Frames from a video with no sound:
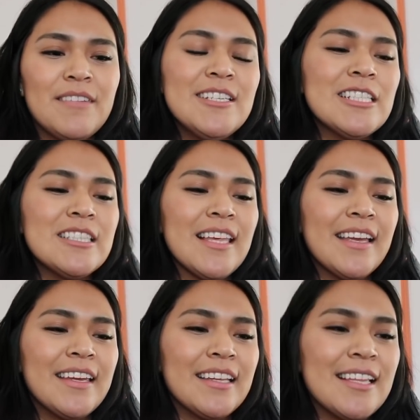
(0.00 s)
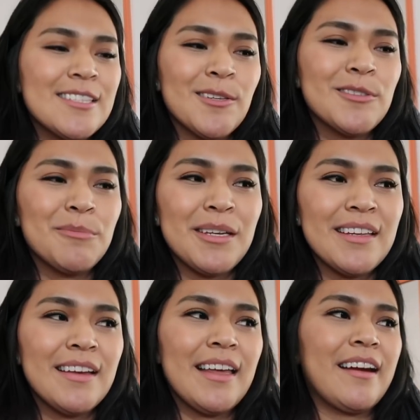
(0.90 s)
just like in social
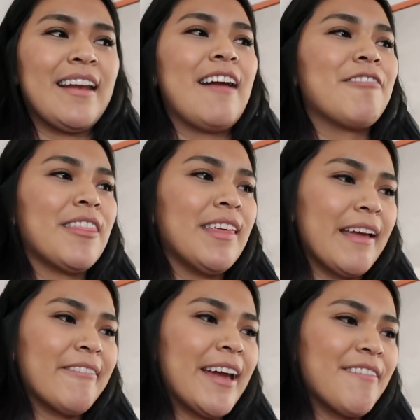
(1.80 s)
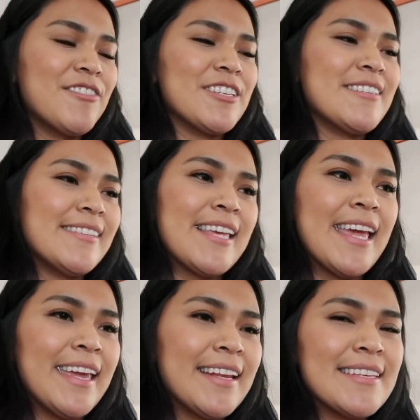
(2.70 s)
media like on everything i've kind of just
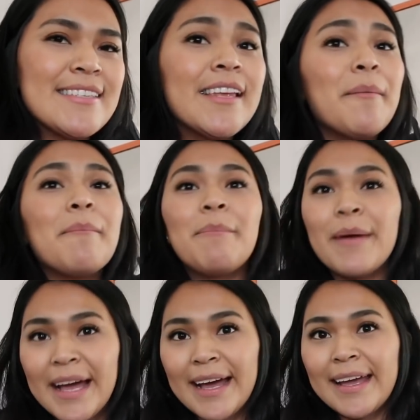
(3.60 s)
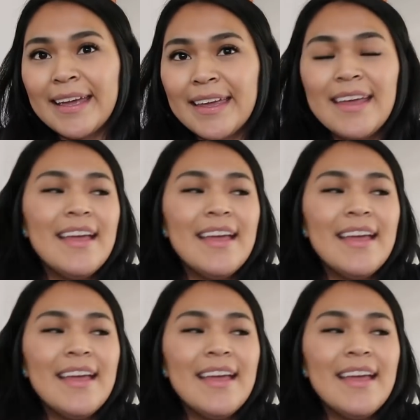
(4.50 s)
taken a step back